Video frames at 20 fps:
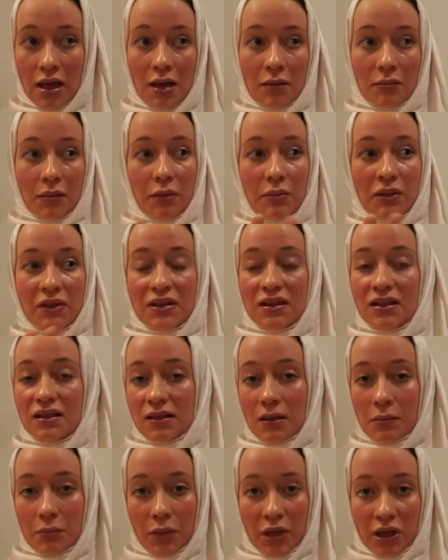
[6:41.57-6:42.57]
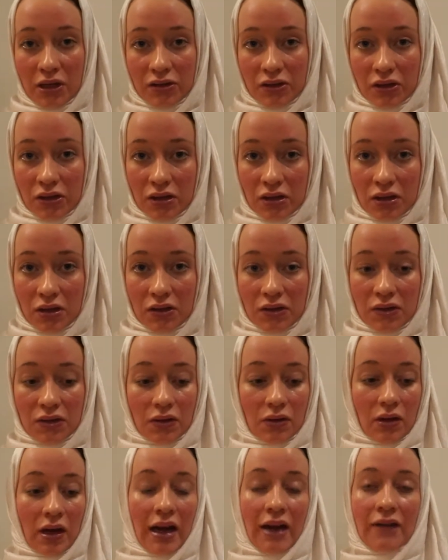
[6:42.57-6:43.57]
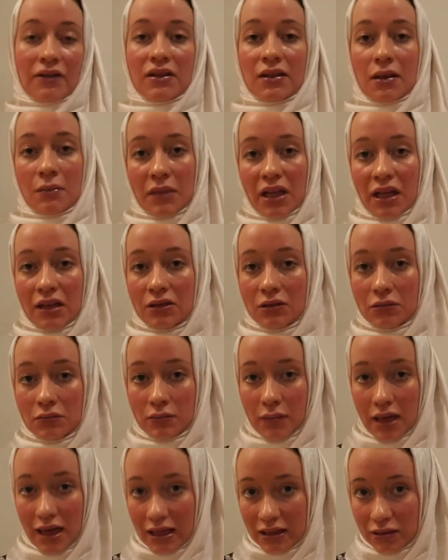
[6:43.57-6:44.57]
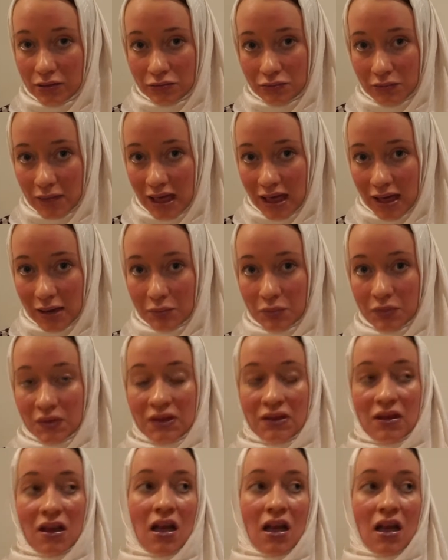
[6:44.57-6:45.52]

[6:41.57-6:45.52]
maybe see some pictures or have some kind of mind maps.